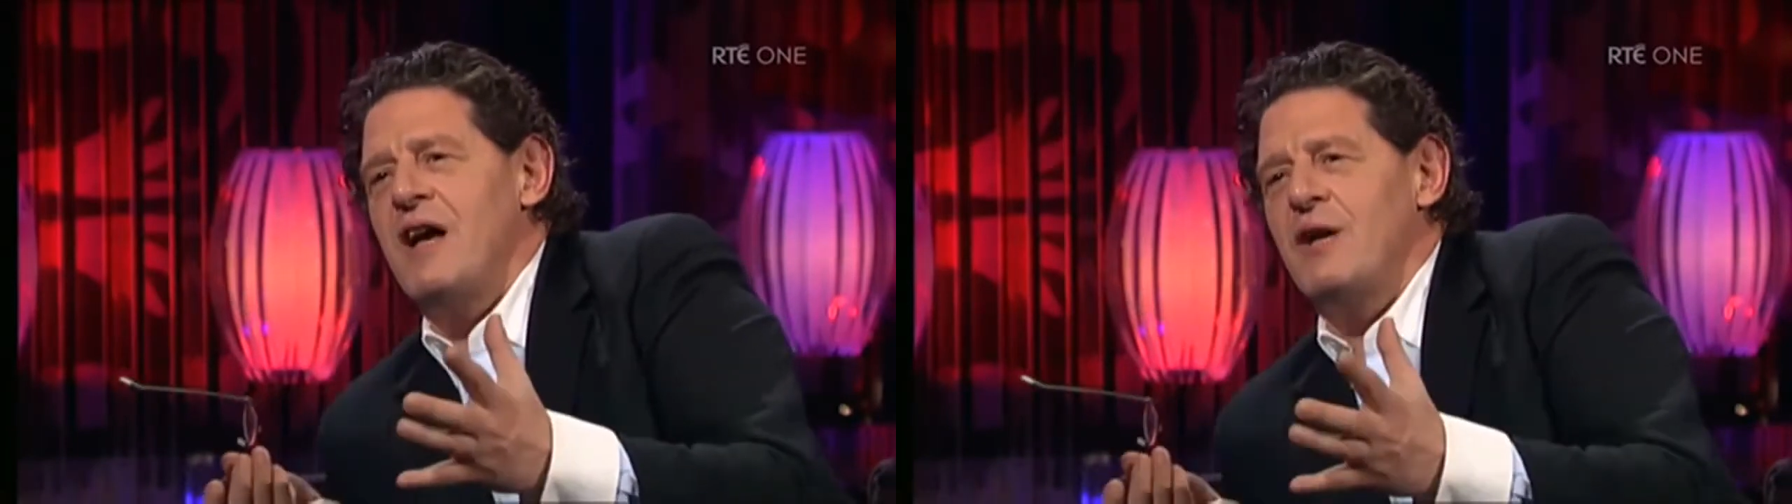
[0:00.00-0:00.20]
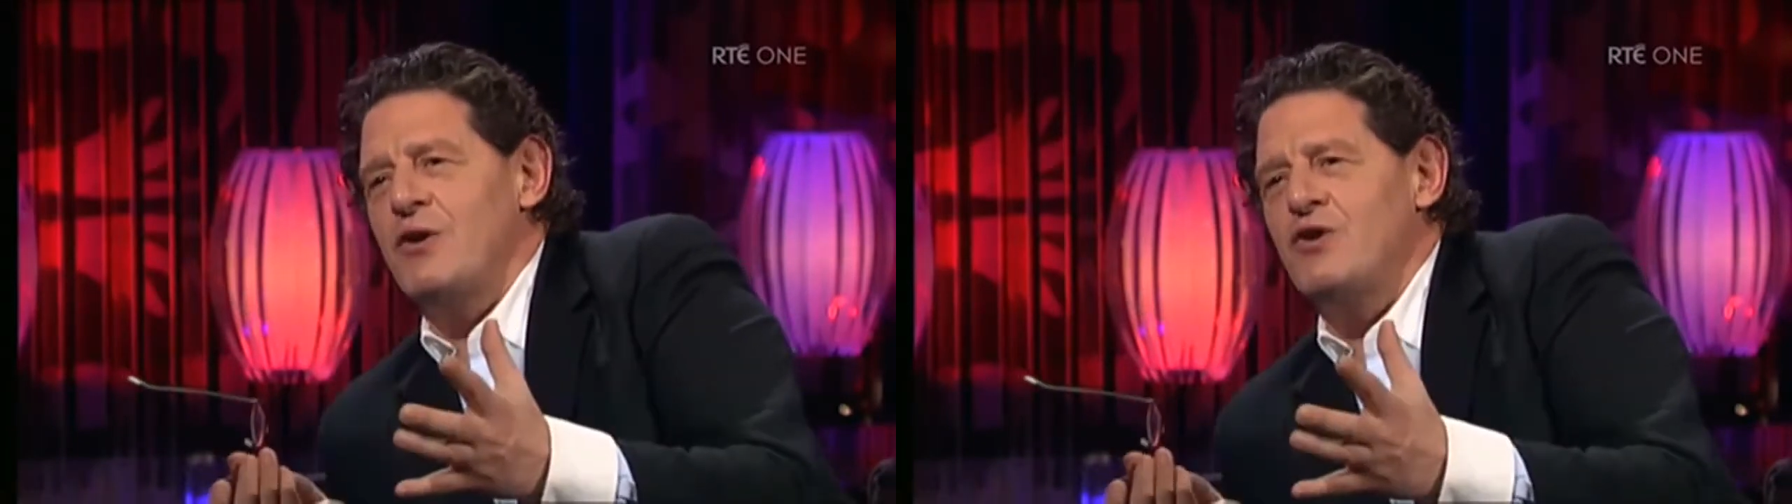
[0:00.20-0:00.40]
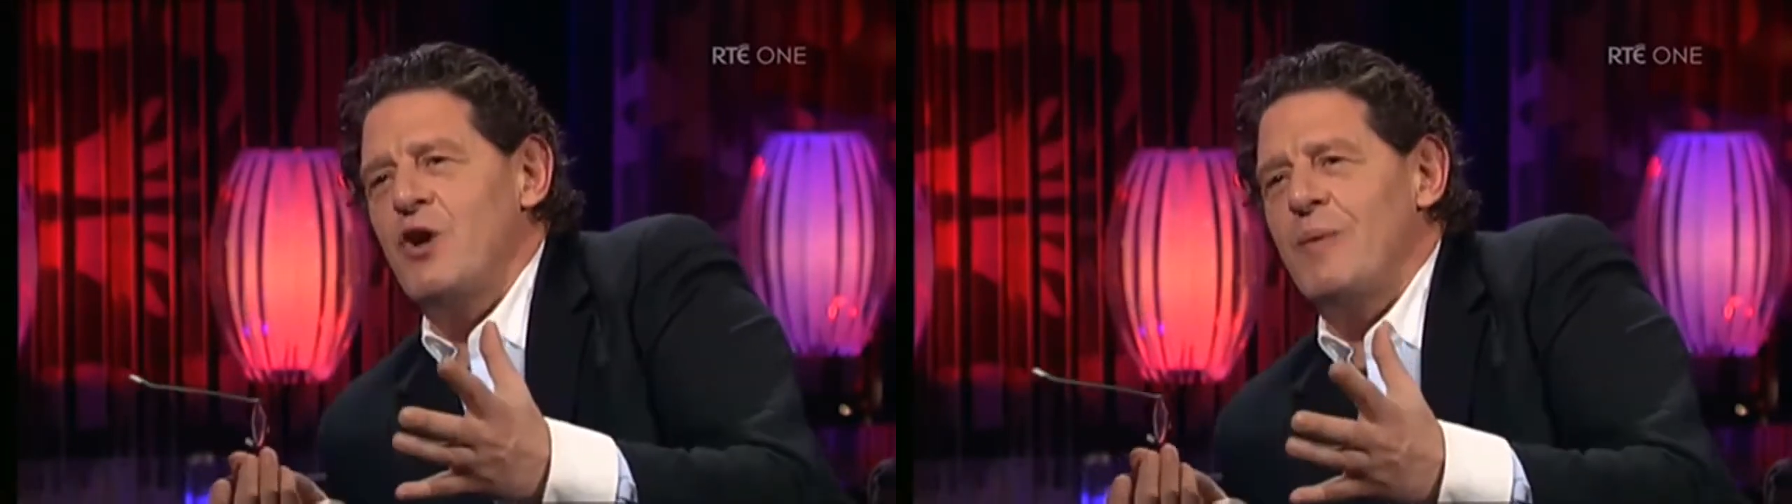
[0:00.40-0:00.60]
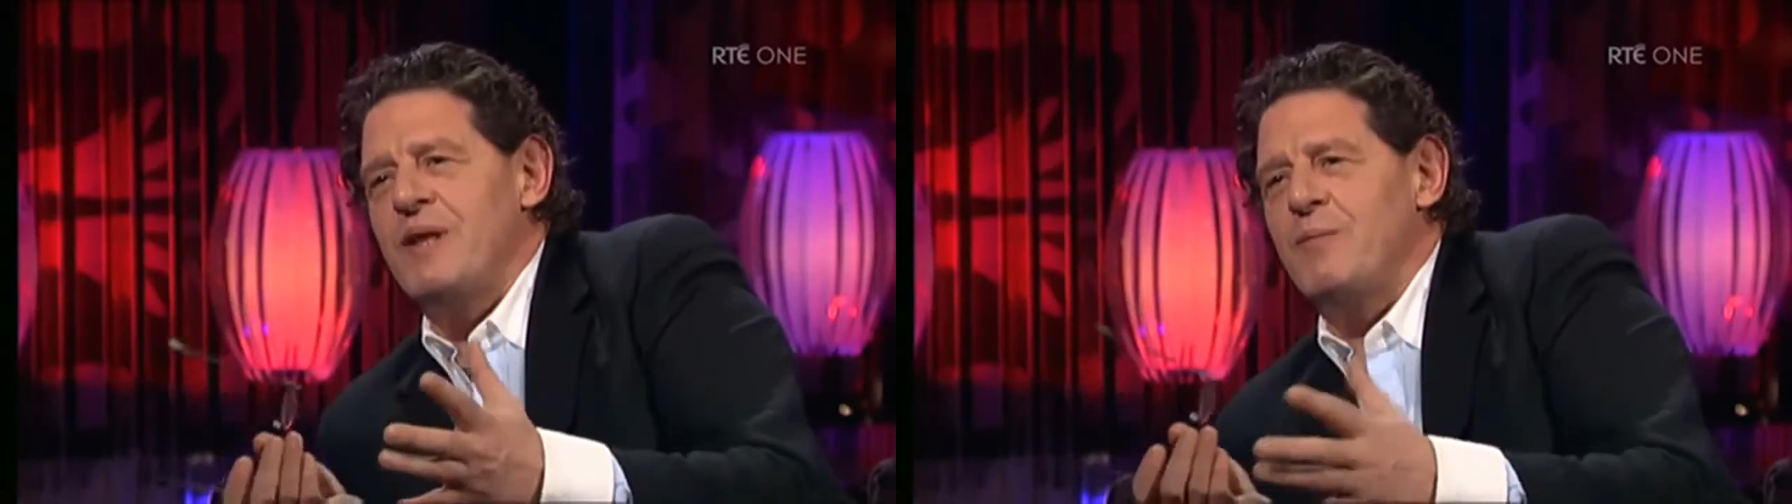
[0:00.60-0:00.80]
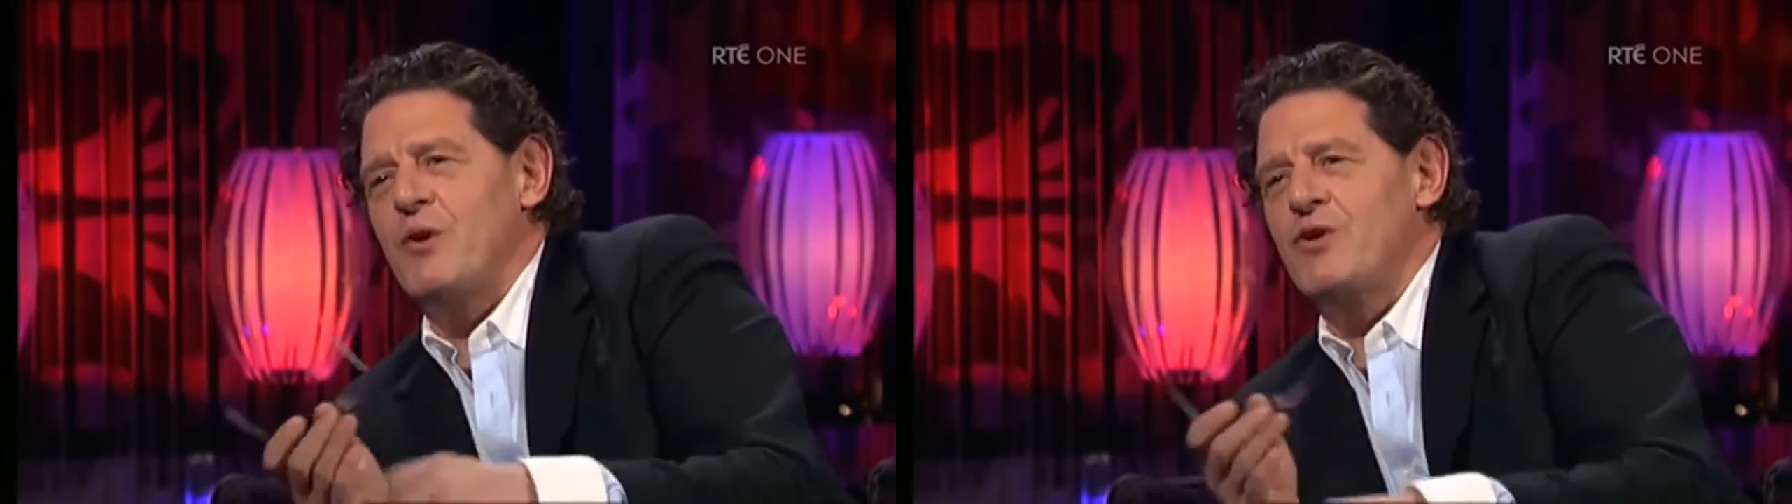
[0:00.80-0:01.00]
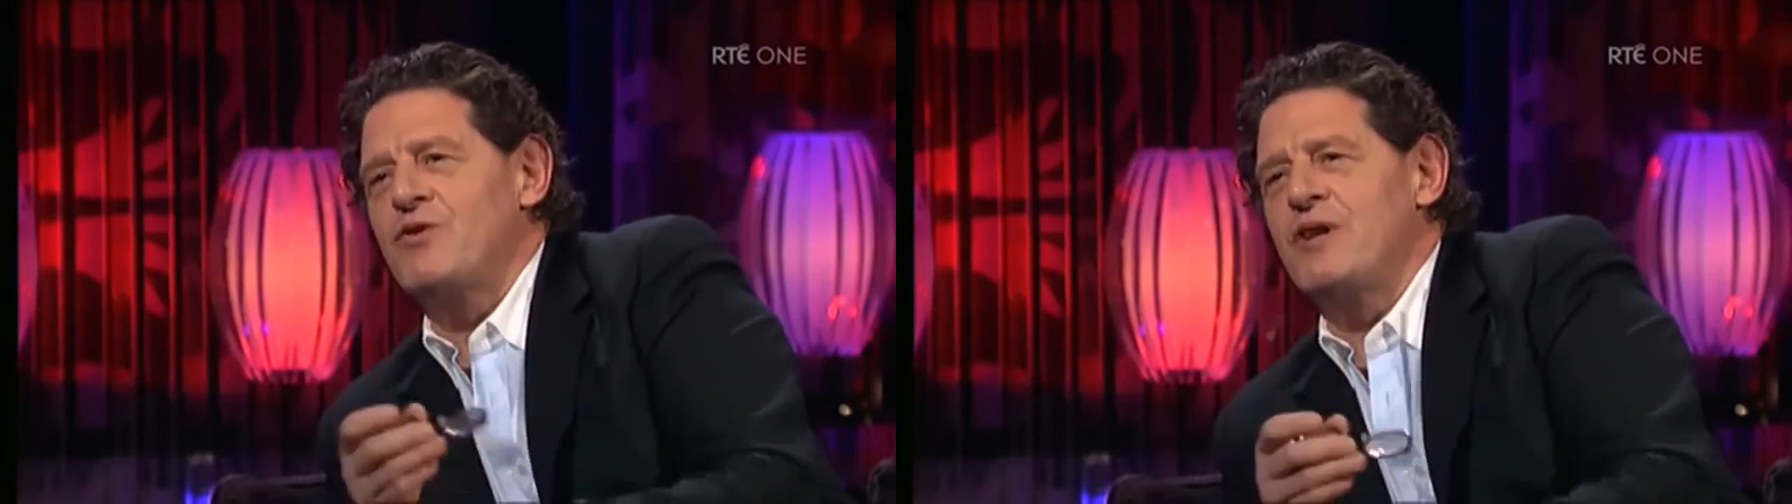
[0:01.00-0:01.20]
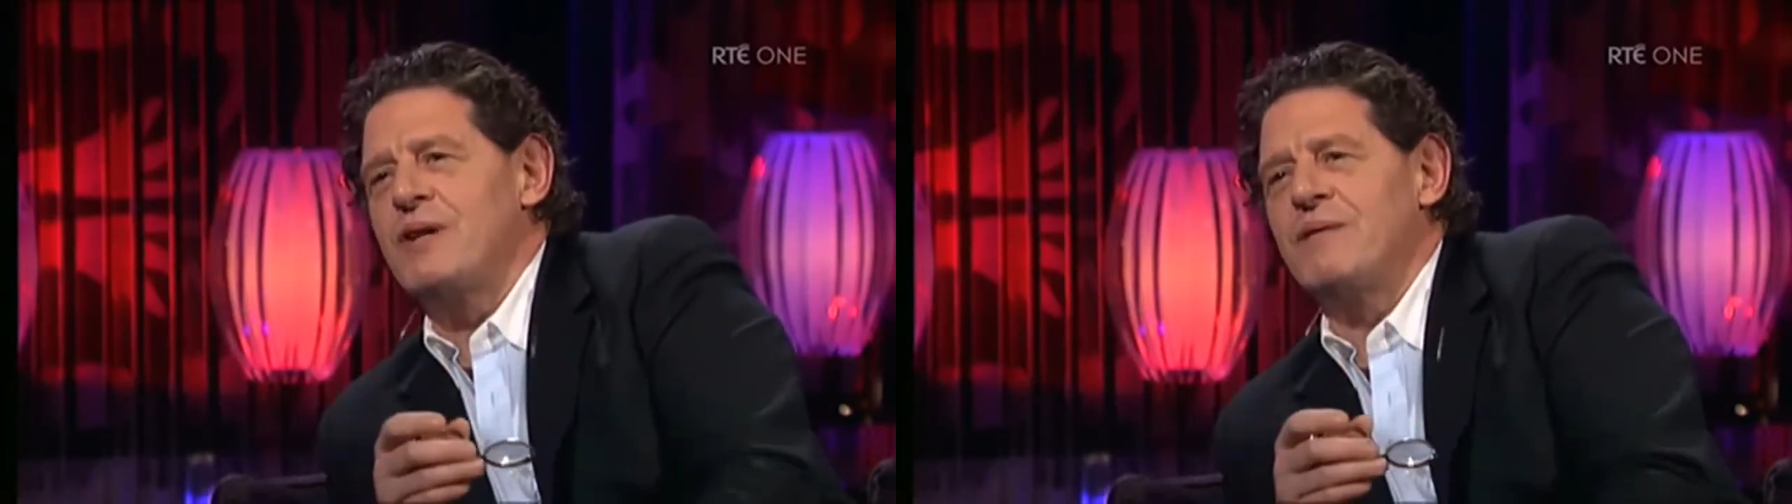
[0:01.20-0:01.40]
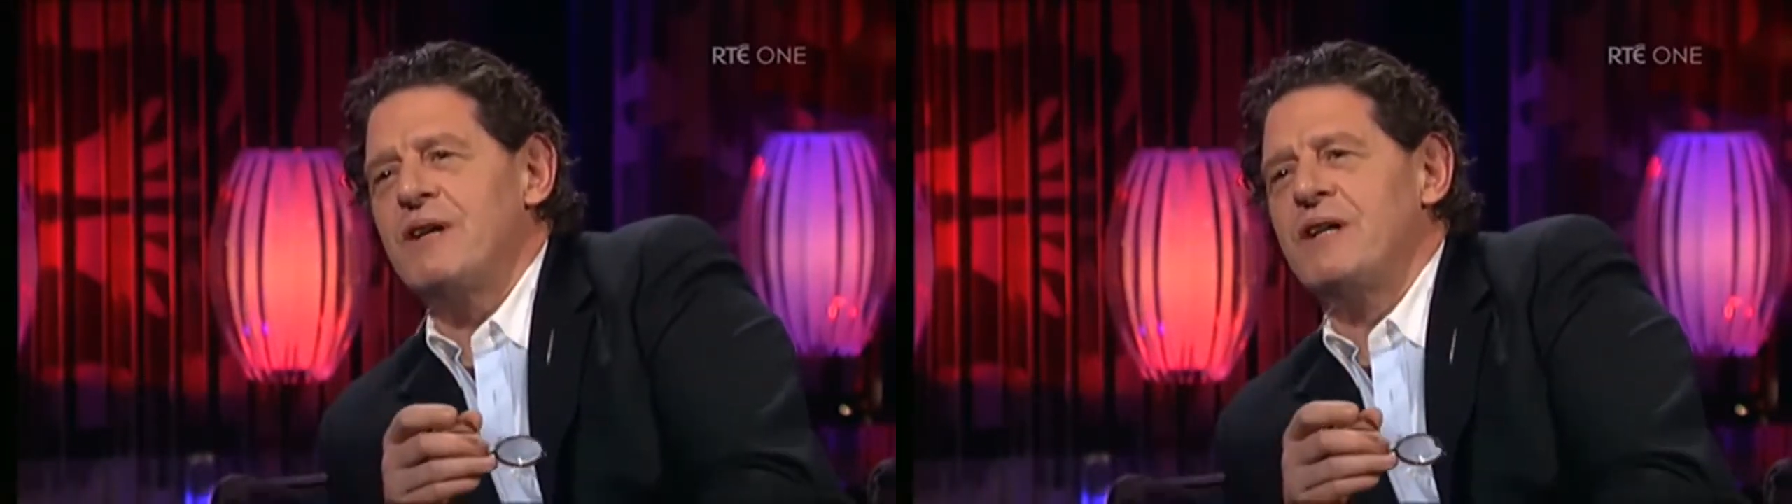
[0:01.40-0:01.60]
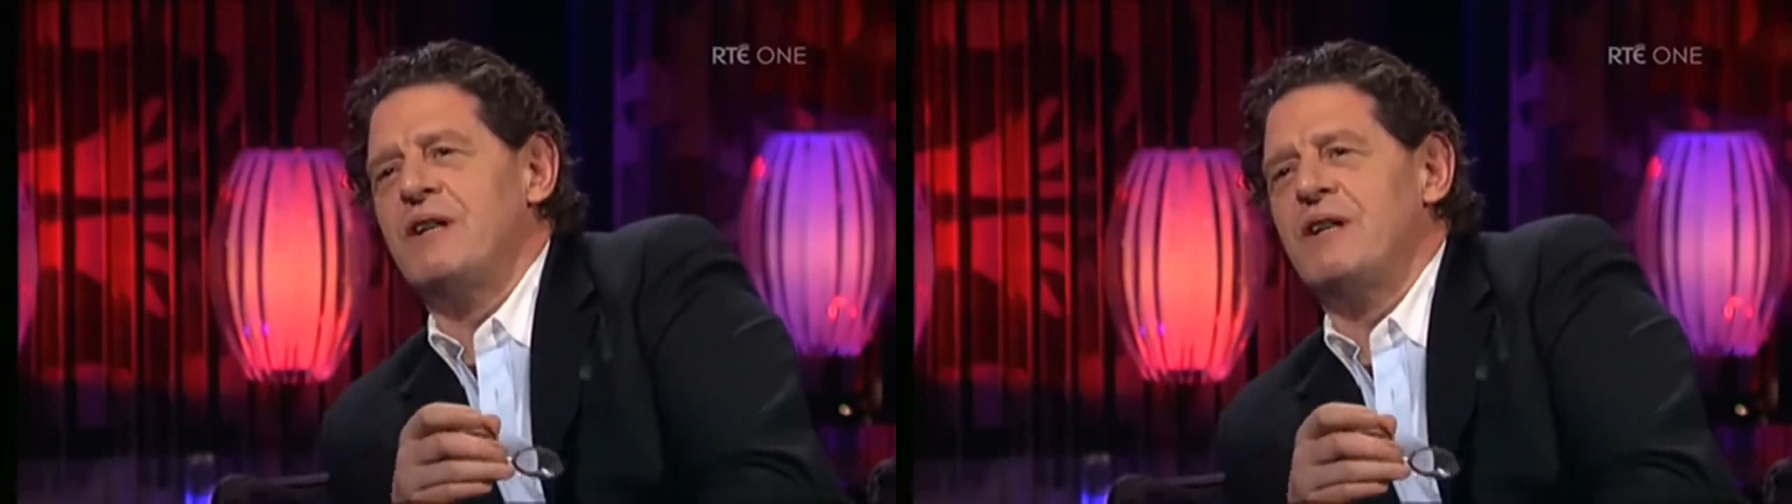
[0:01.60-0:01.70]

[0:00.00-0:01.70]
I got a job at the Box Tree